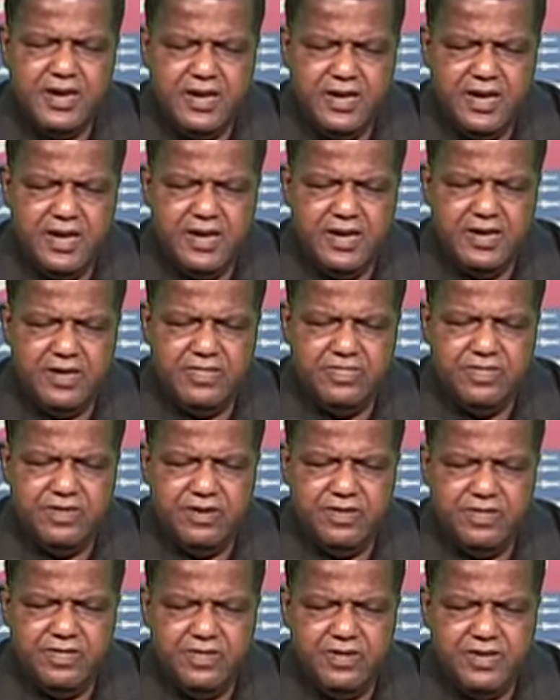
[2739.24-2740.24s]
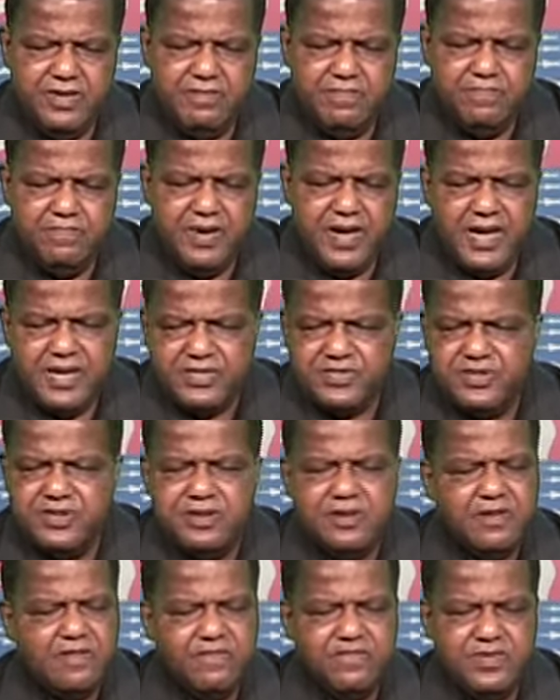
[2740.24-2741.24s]
and the passing
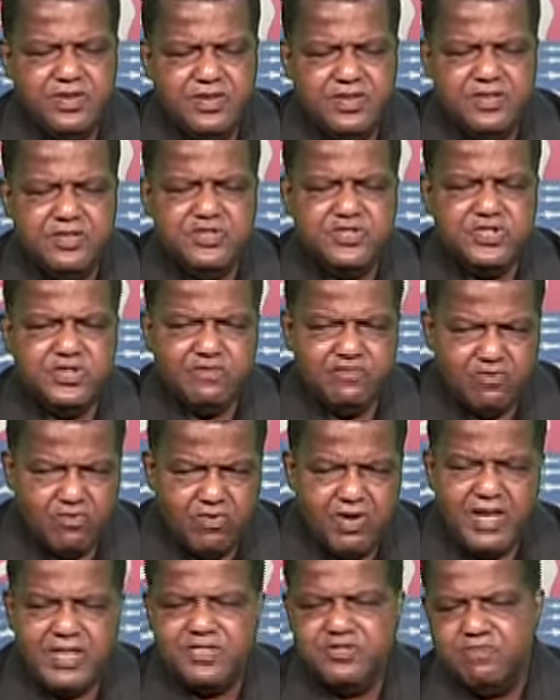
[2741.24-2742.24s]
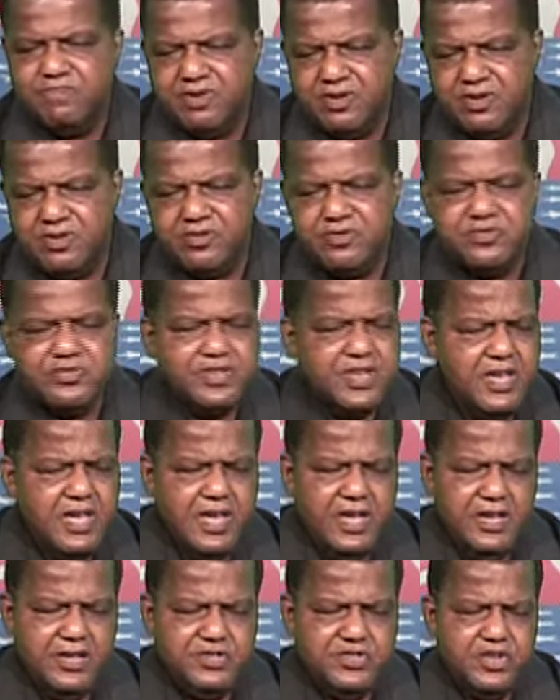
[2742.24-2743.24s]
of the civil rights bills,
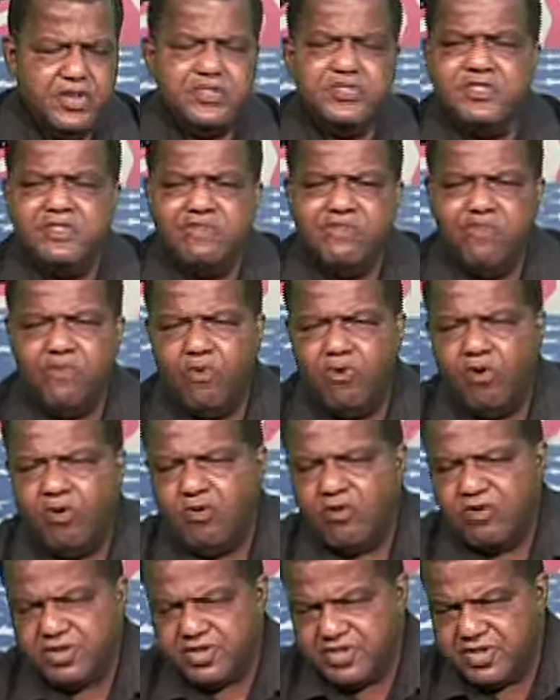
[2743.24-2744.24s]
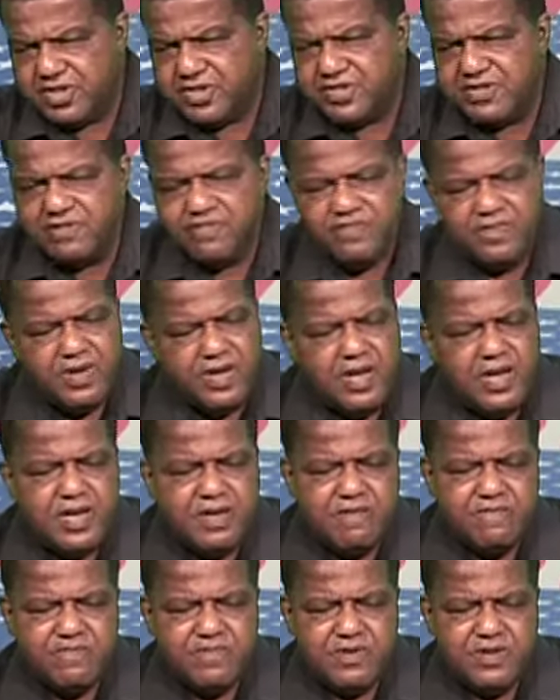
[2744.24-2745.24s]
'64,
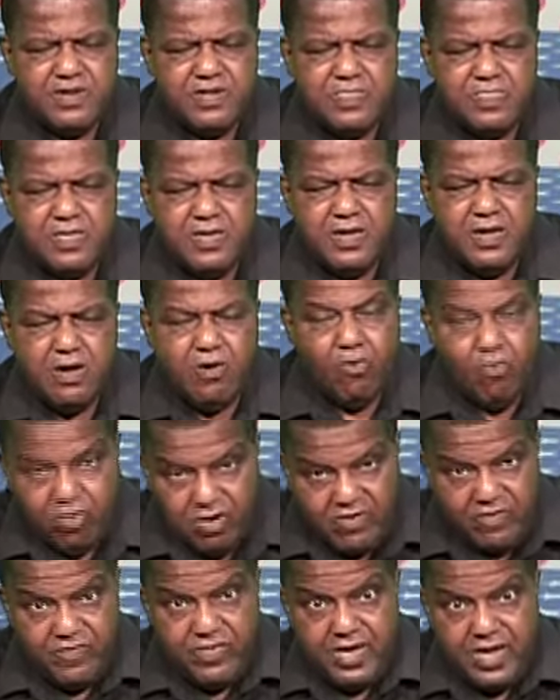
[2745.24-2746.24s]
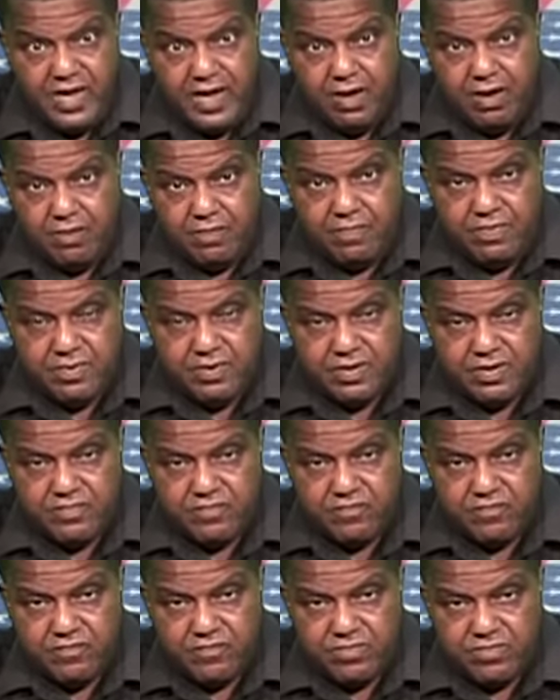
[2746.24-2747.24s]
'65, with the help
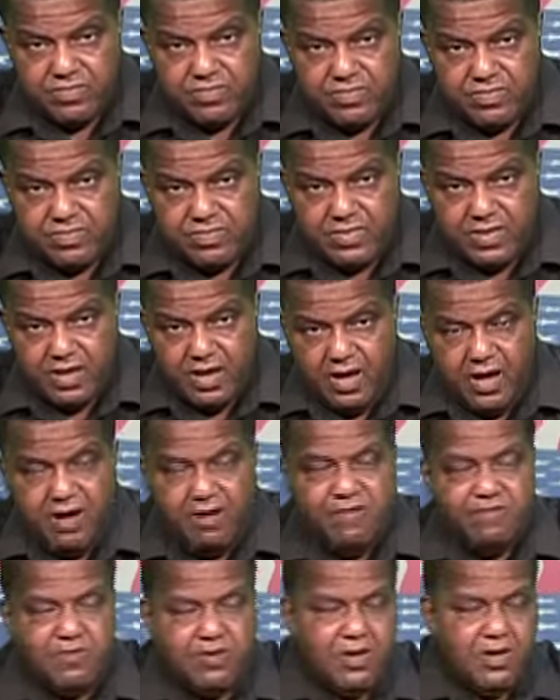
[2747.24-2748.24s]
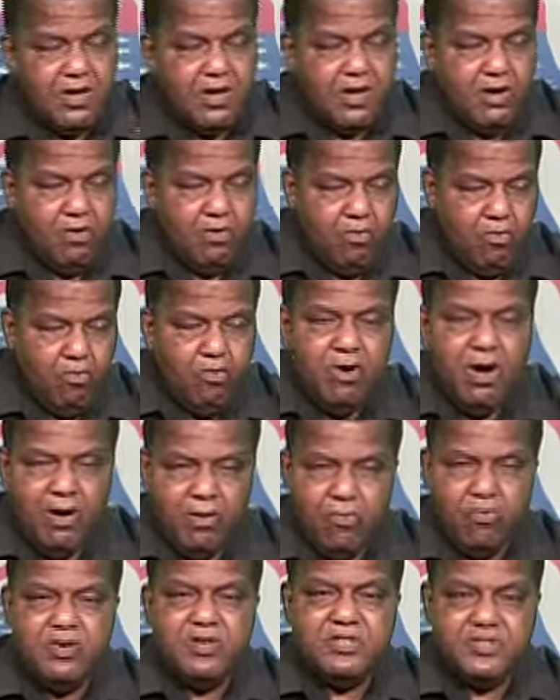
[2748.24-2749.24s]
of what
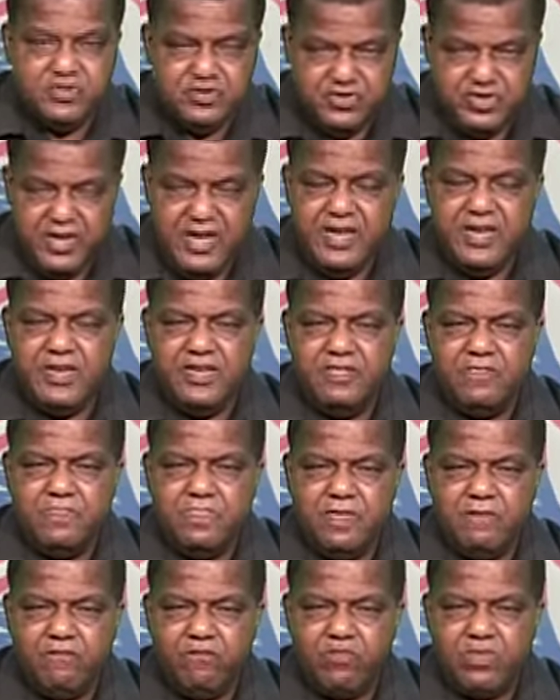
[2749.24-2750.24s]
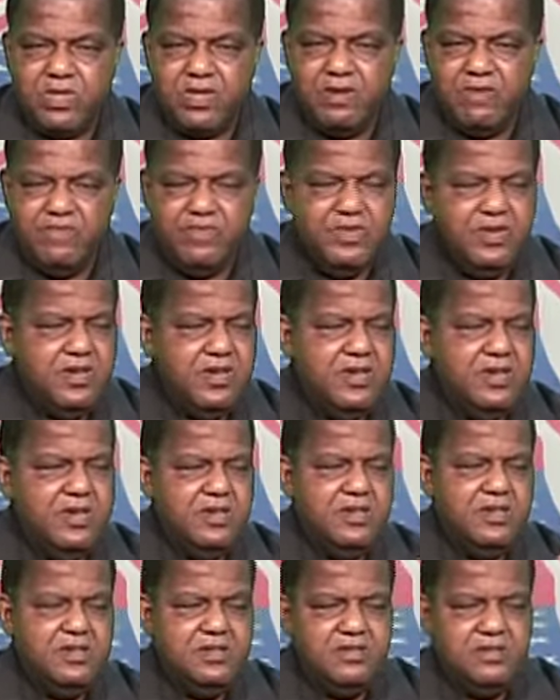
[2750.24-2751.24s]
was then
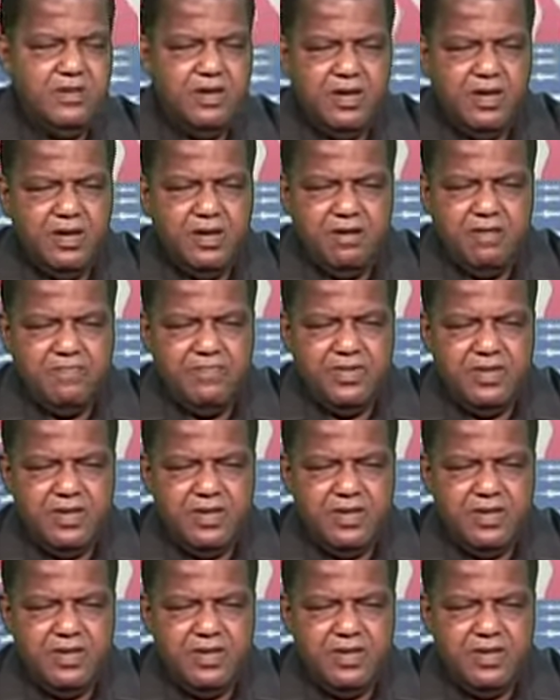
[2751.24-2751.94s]
the